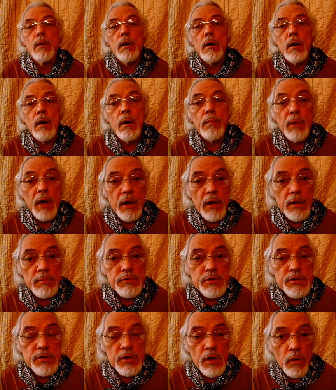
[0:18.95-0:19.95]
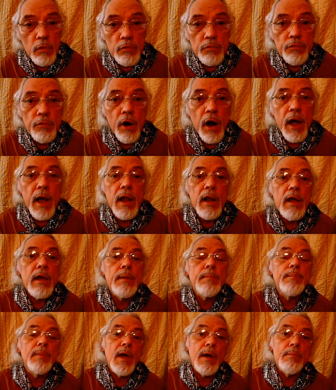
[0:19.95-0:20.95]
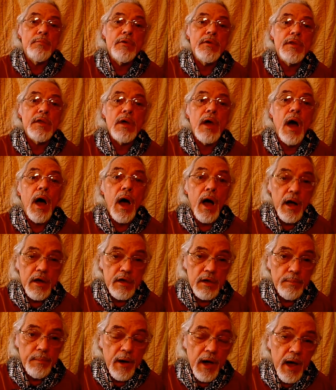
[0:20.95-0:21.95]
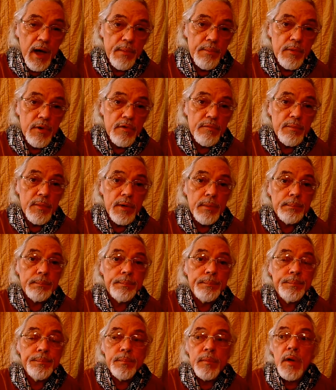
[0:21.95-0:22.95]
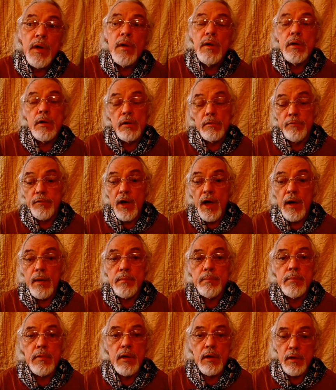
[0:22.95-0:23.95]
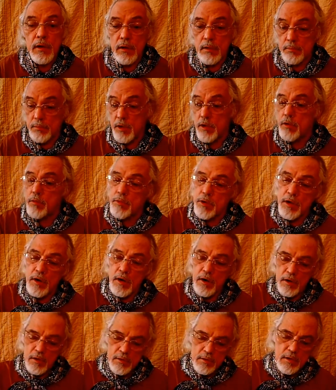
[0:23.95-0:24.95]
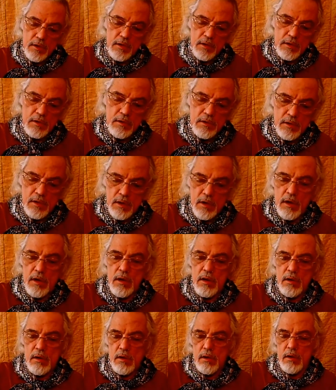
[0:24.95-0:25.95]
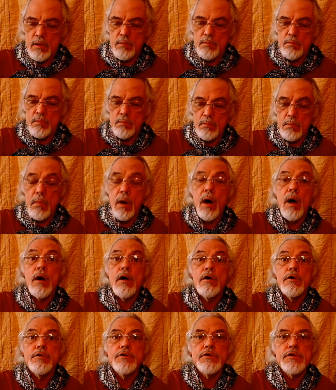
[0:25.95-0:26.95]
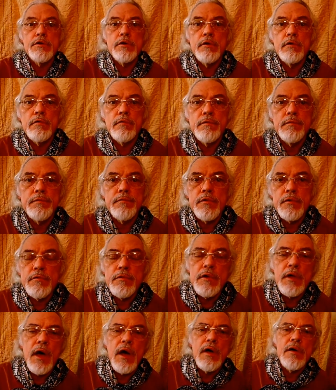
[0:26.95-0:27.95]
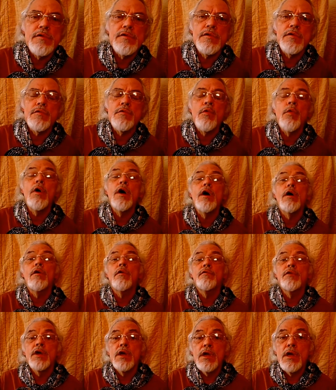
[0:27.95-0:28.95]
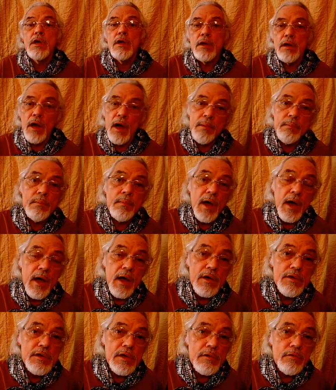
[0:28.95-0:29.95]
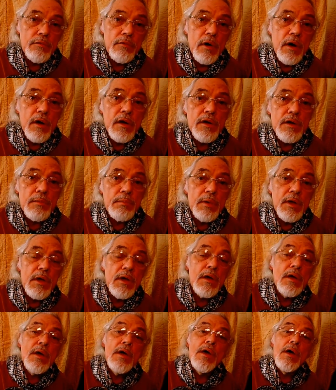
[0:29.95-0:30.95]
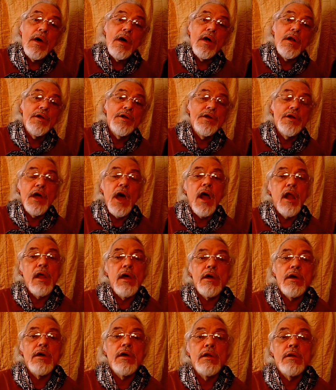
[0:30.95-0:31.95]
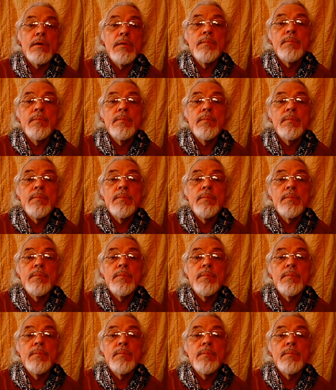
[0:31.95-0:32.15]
My name's Stone Riley. I'm with the Occupy movement. In fact, here we are in March of 2012. And I'm actually running to be a delegate